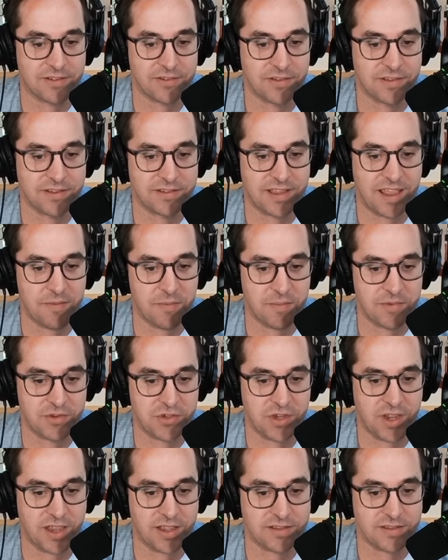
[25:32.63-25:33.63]
So this gave him a
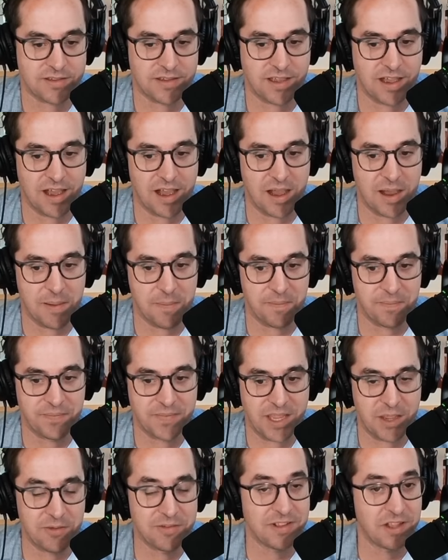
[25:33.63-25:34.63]
chance. Um,
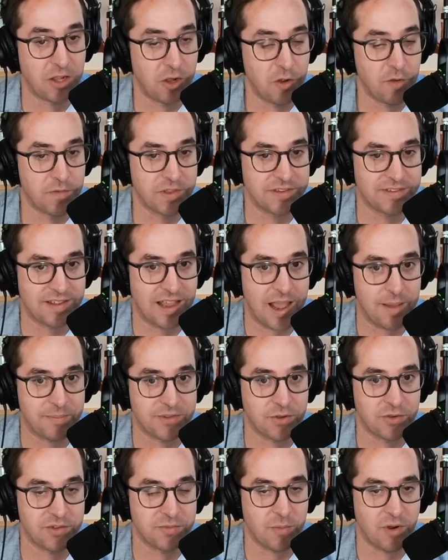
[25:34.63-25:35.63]
he was a little over the top.
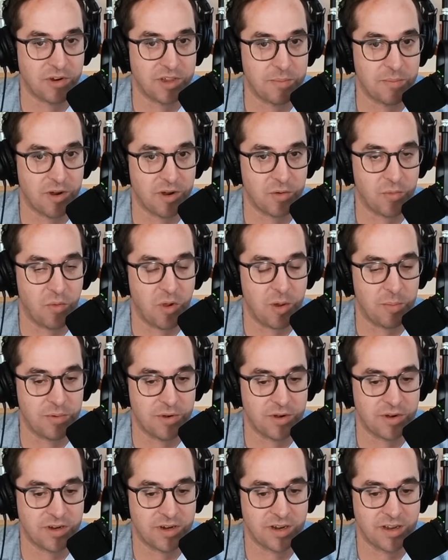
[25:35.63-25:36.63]
So was Marky Mark
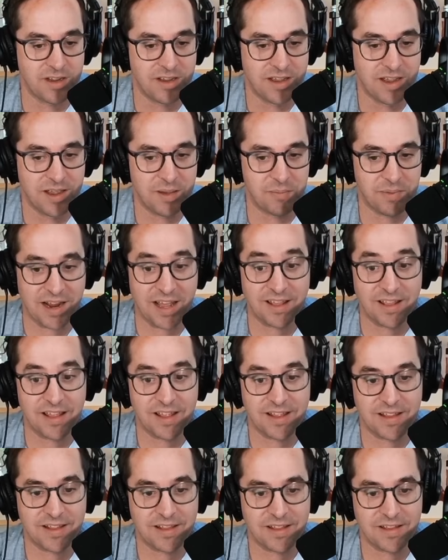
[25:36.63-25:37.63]
Wahlberg. Who's your
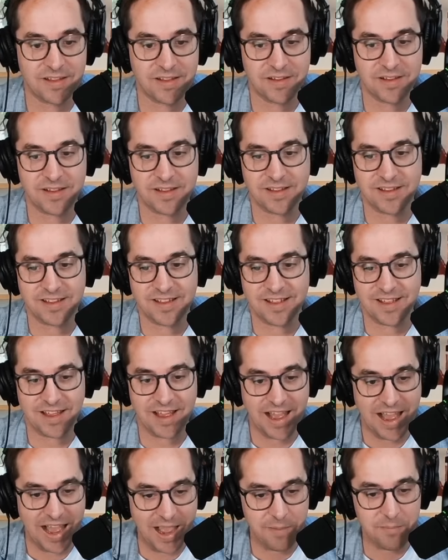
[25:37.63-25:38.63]
favorite?
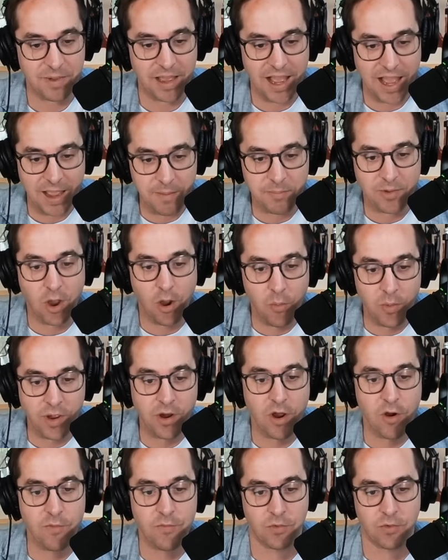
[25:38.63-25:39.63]
I'm, I'm, I'm going
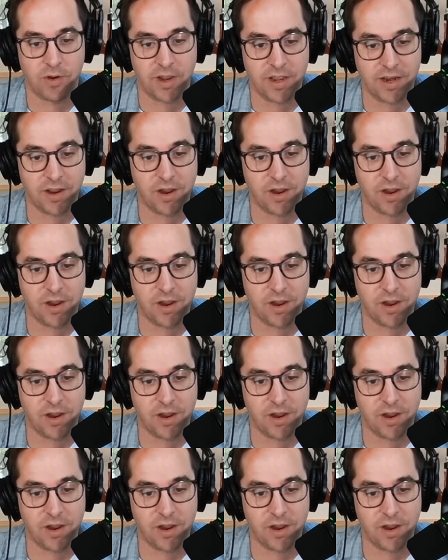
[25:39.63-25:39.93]
over it.